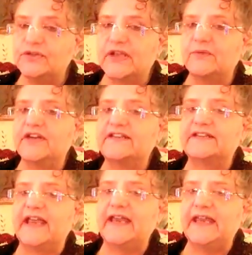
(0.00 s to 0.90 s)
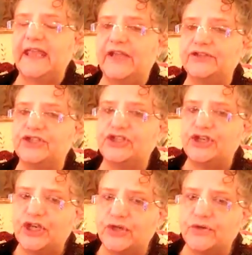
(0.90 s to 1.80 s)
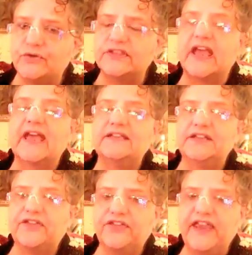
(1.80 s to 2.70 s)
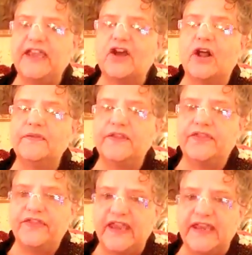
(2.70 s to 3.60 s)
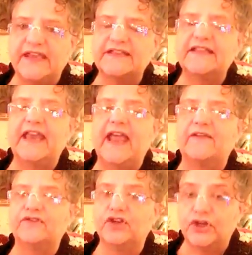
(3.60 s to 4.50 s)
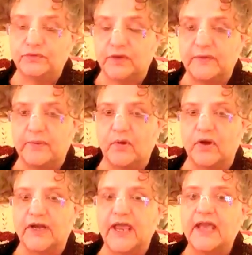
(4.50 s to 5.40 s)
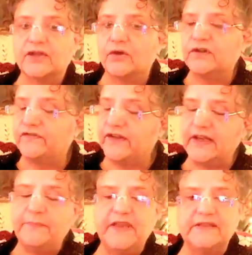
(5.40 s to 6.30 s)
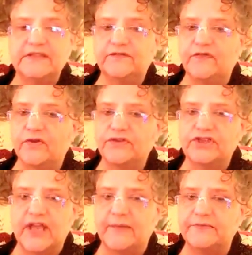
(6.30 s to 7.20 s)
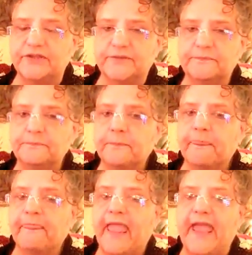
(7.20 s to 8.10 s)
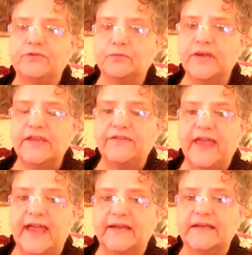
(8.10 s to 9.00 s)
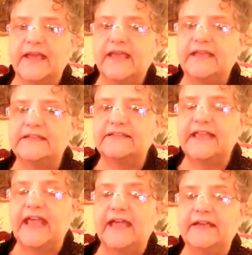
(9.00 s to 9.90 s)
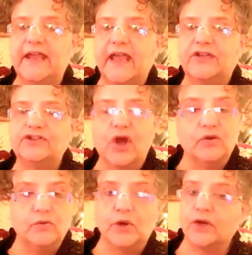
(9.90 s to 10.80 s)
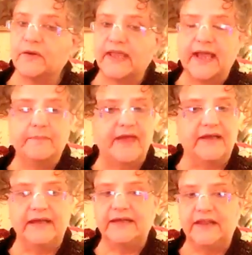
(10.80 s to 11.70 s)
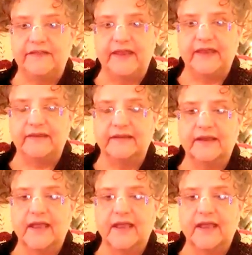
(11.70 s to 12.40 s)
I want to say it again, choose to think on the things that have good report. Go to Philippians, the 4th chapter, and read that. It said, don't worry about anything,